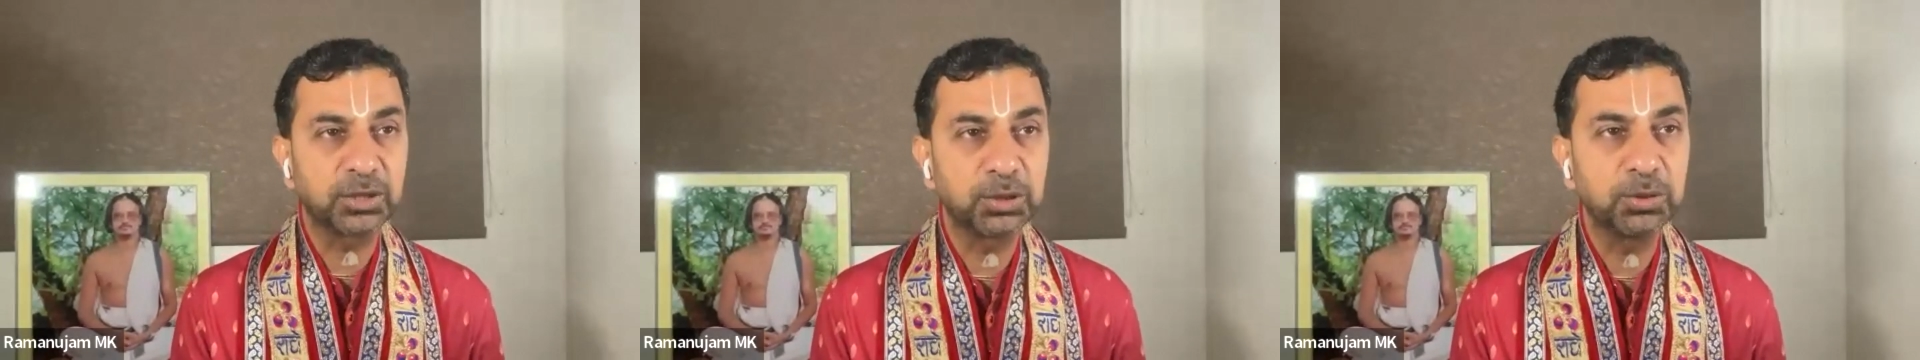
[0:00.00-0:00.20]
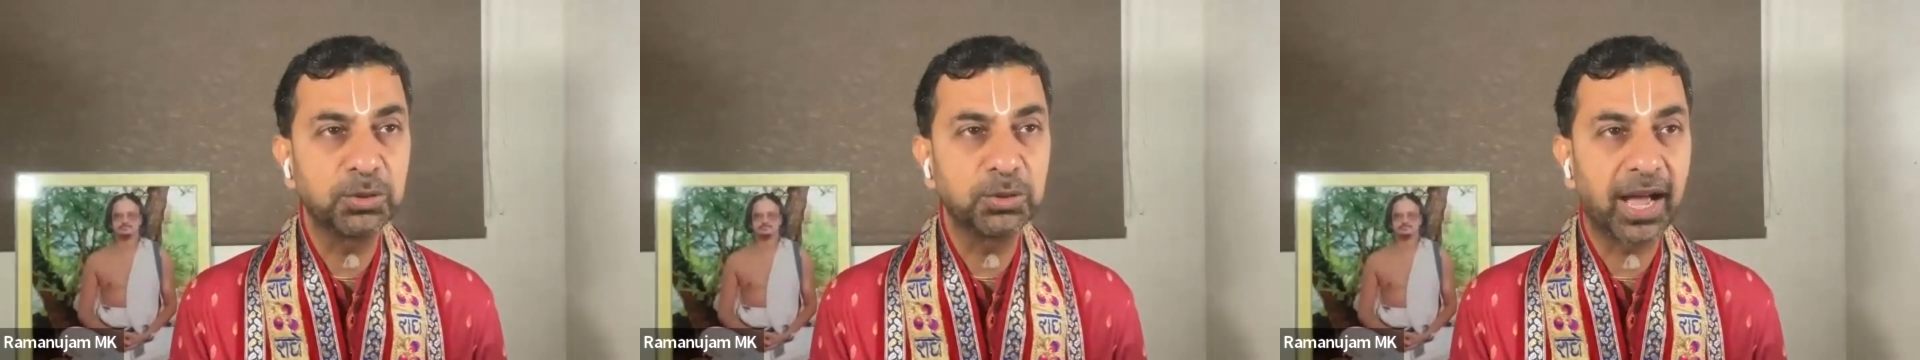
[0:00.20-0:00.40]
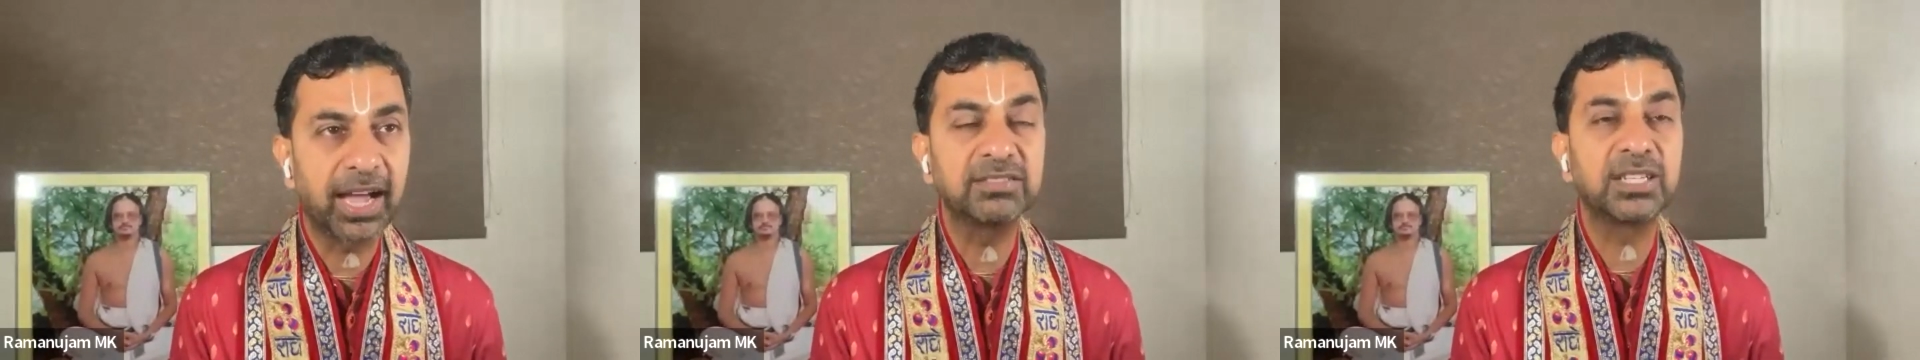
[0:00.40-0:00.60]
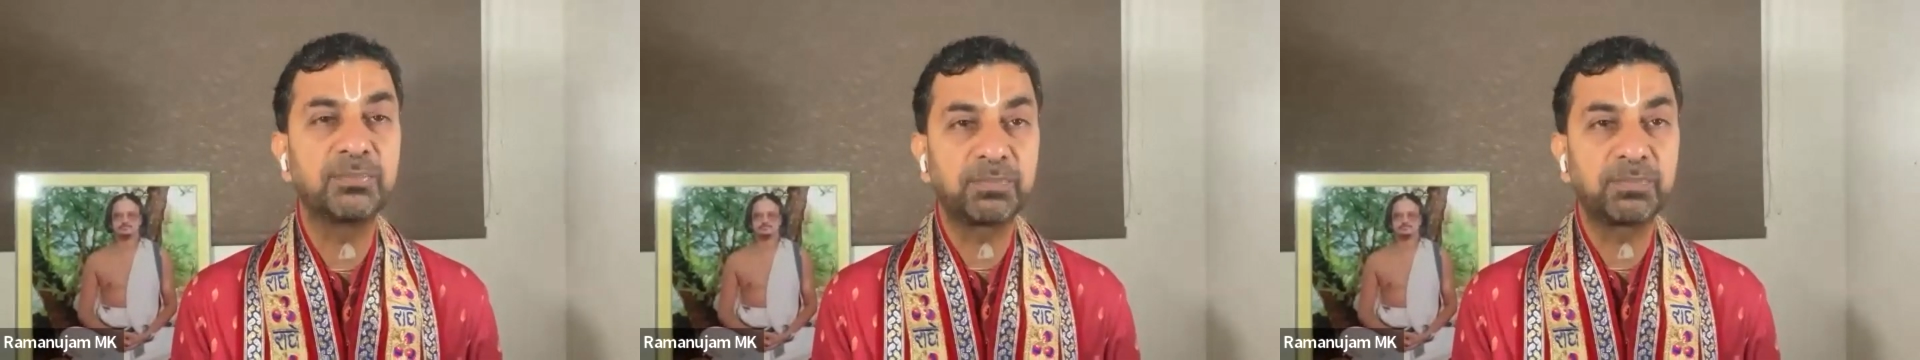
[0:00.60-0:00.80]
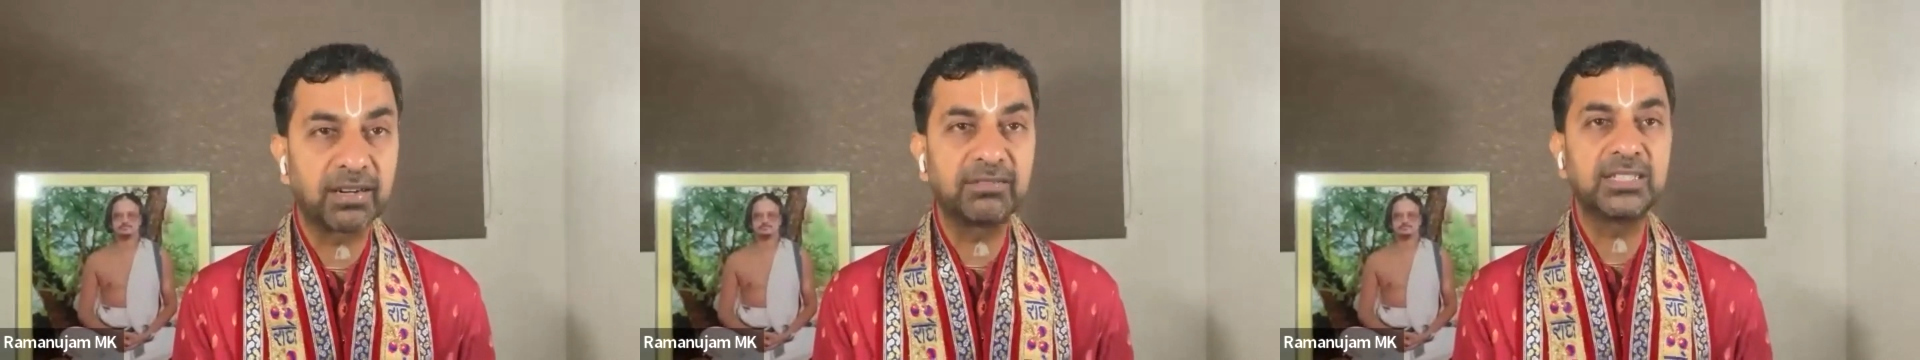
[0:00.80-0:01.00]
you have
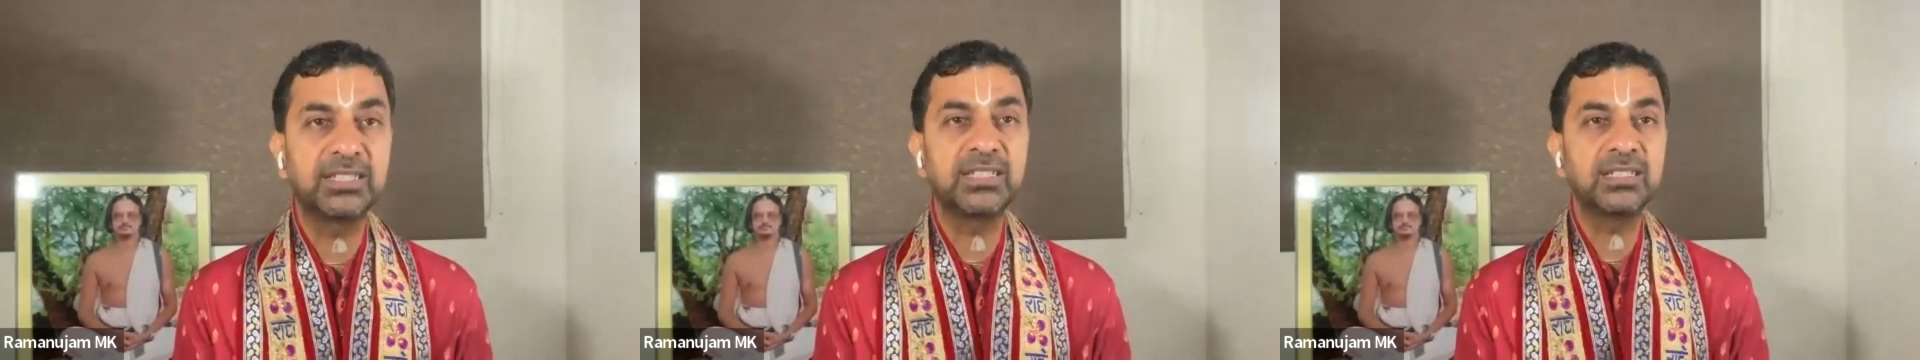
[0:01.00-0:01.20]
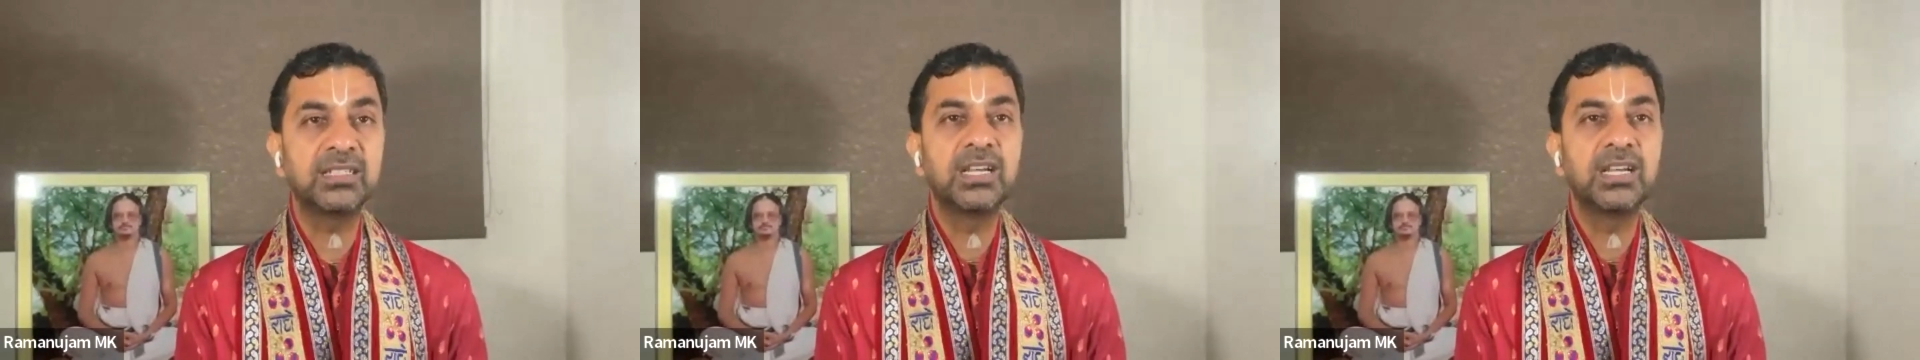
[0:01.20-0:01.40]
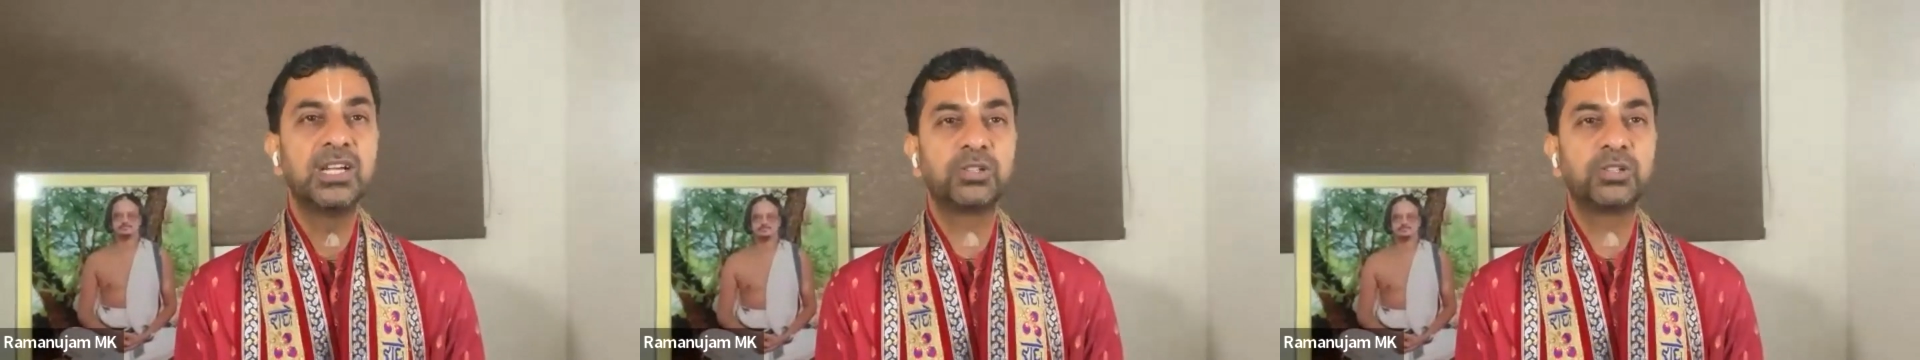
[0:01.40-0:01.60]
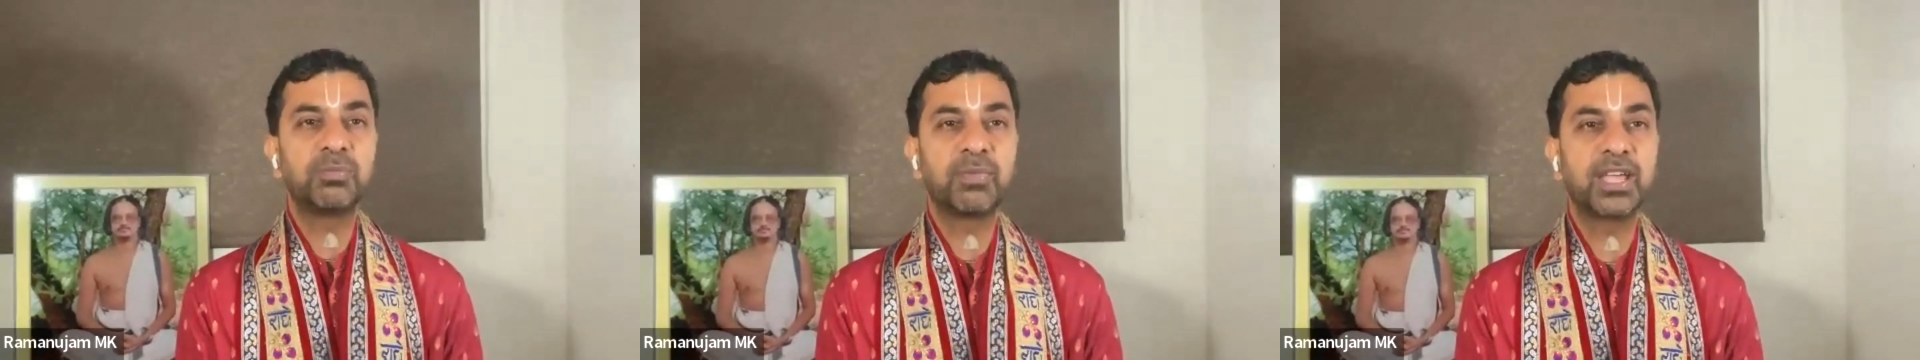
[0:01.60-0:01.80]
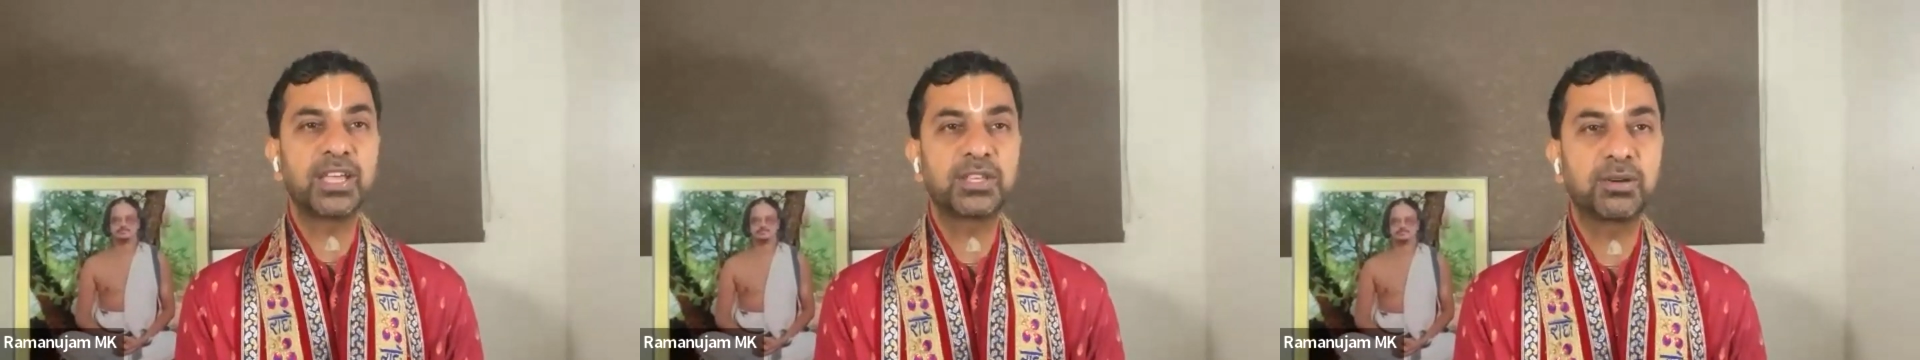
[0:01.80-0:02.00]
the power to
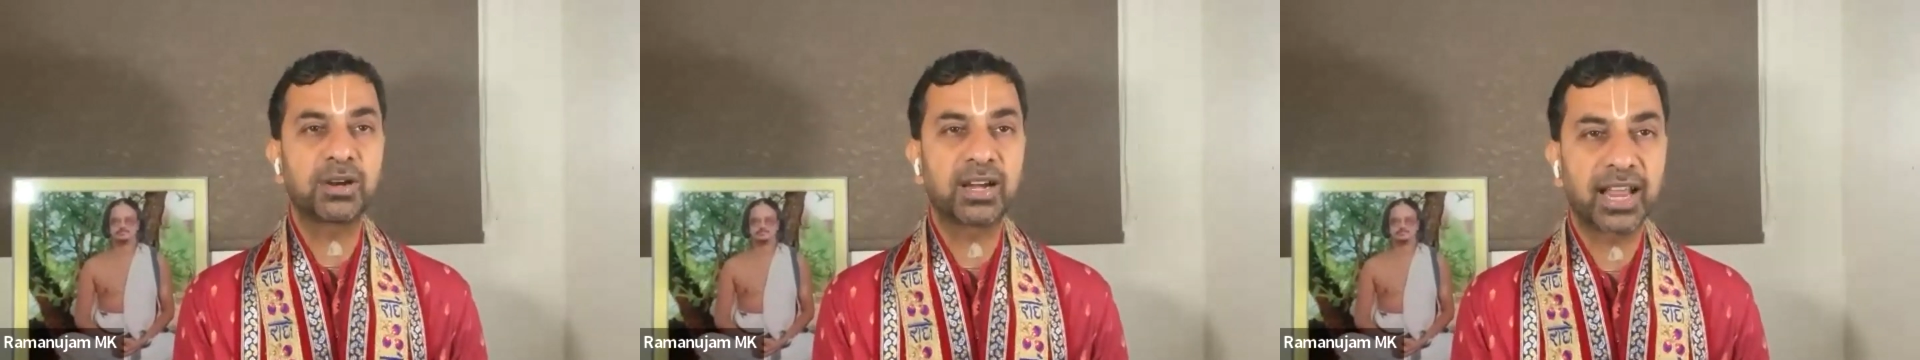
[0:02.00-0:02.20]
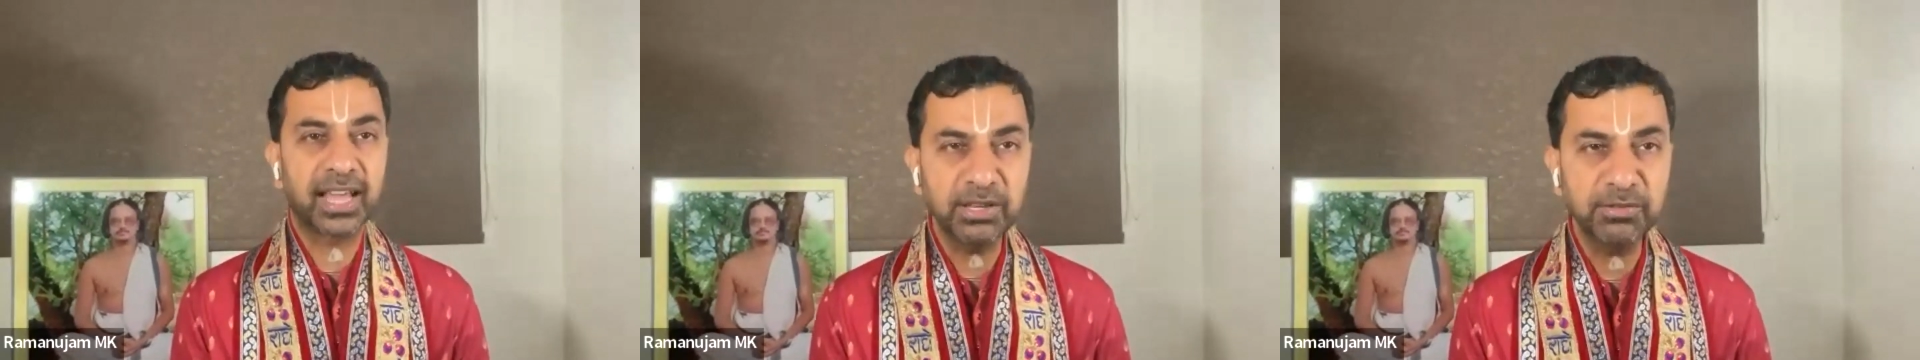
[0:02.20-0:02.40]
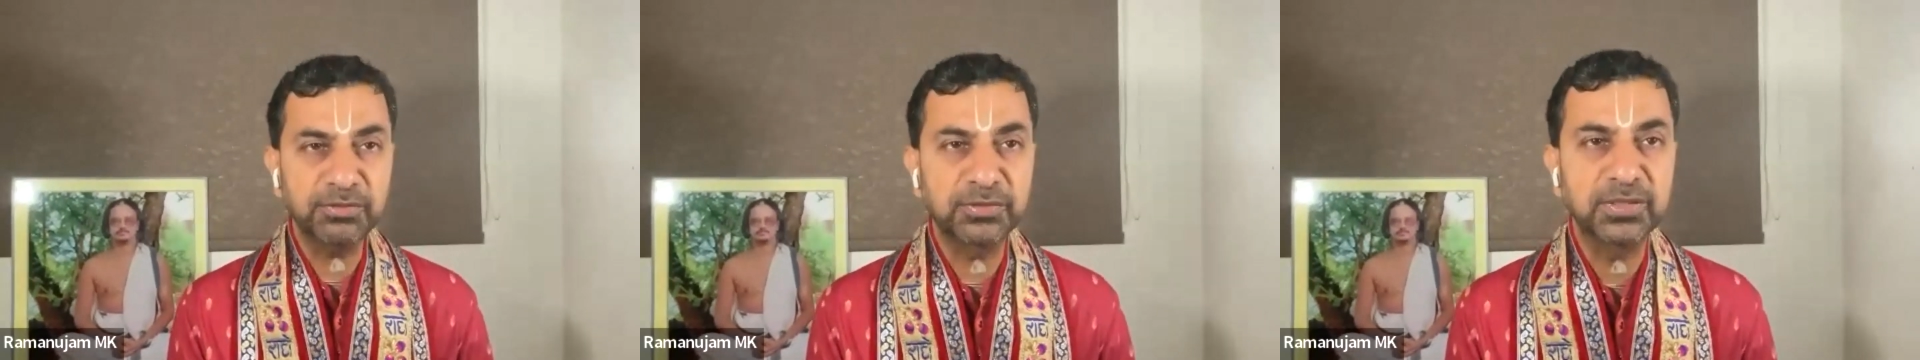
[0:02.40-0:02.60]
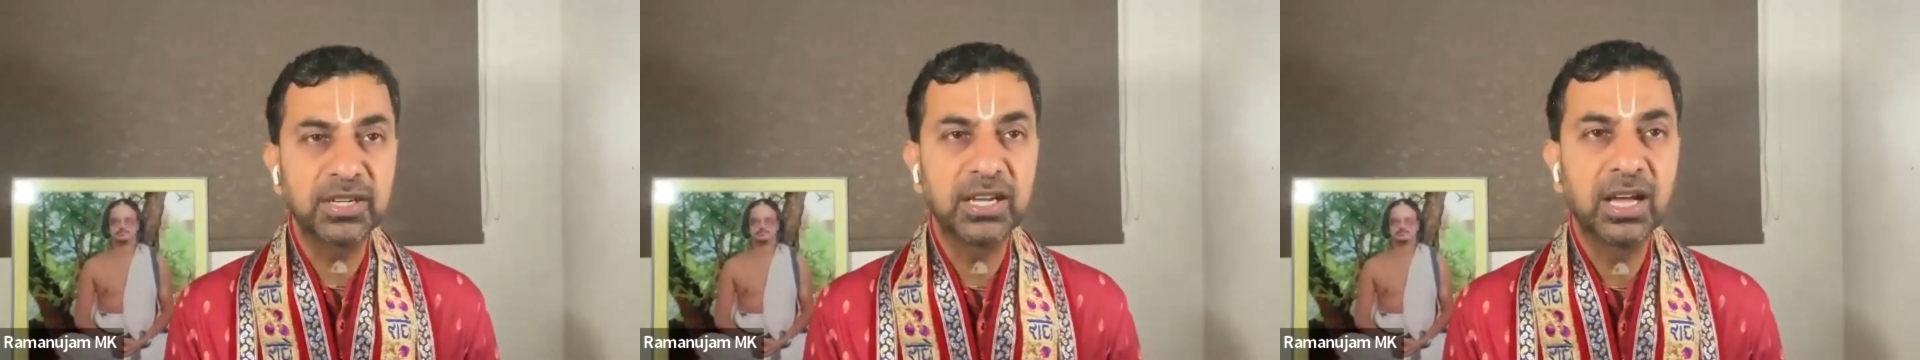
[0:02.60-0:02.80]
make your life